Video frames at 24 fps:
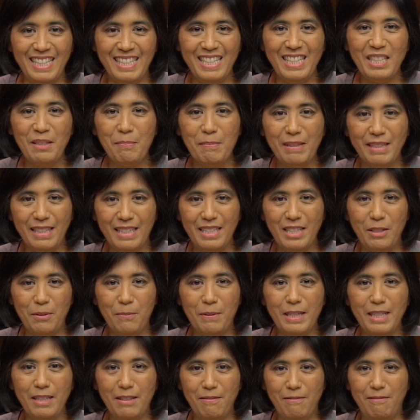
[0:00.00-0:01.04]
this is Melissa
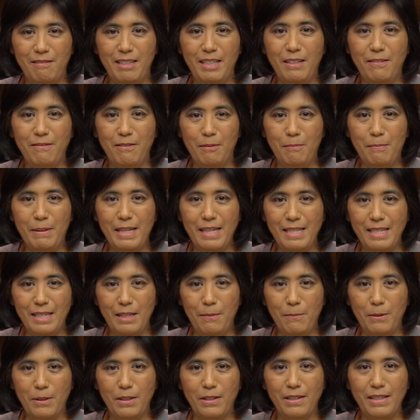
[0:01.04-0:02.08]
Riofrio from
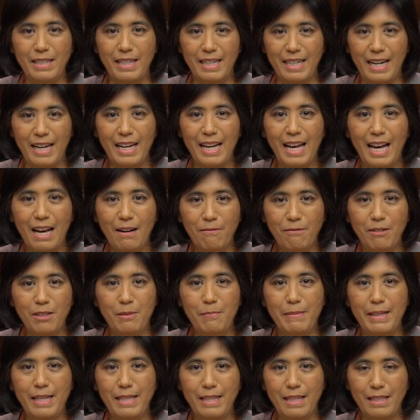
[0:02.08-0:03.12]
PC World, and I have with
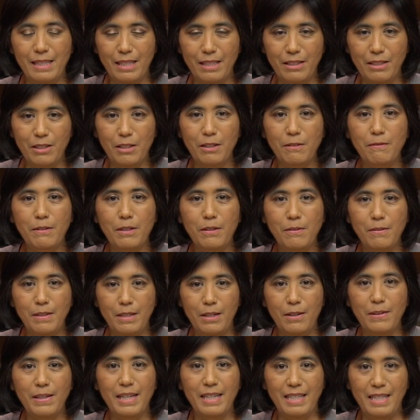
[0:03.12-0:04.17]
me the Lenovo
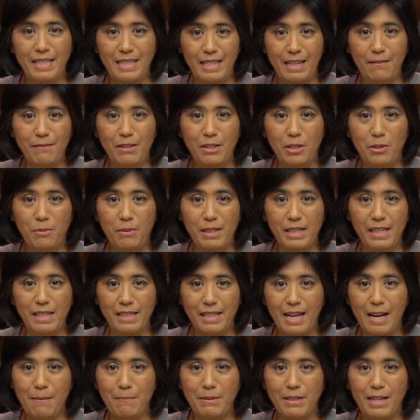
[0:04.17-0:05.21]
Yoga 720
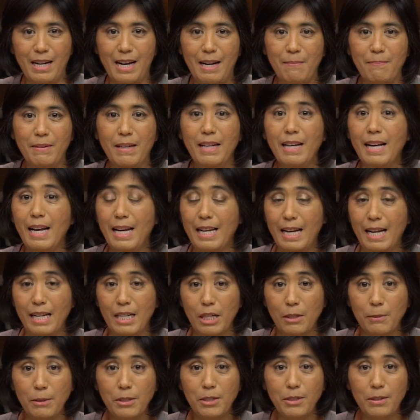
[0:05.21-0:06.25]
laptop. And I
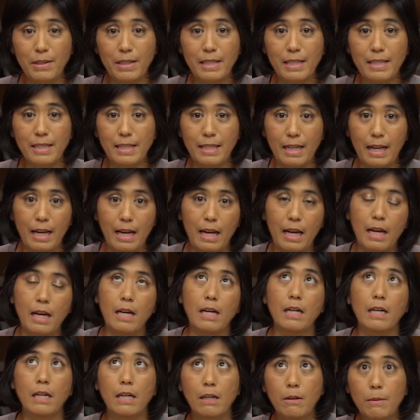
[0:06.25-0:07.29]
know what you're gonna say,
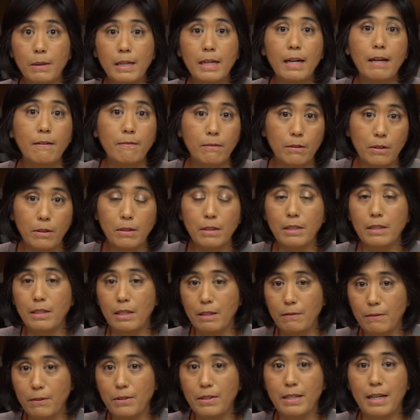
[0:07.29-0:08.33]
oh whatever,
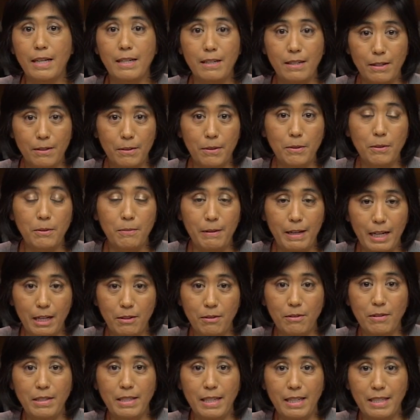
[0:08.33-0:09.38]
Lenovo's got another
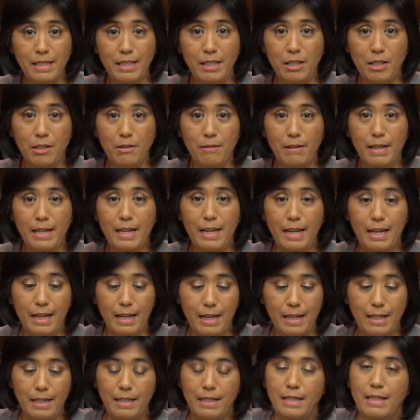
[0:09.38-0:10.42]
360 degree
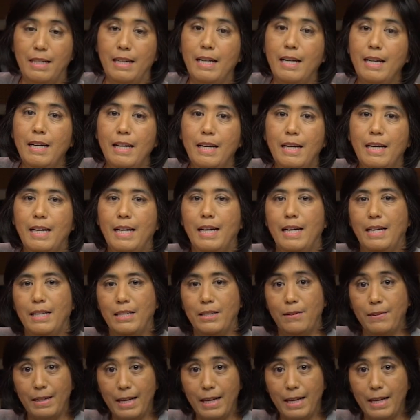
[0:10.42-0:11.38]
hinge. So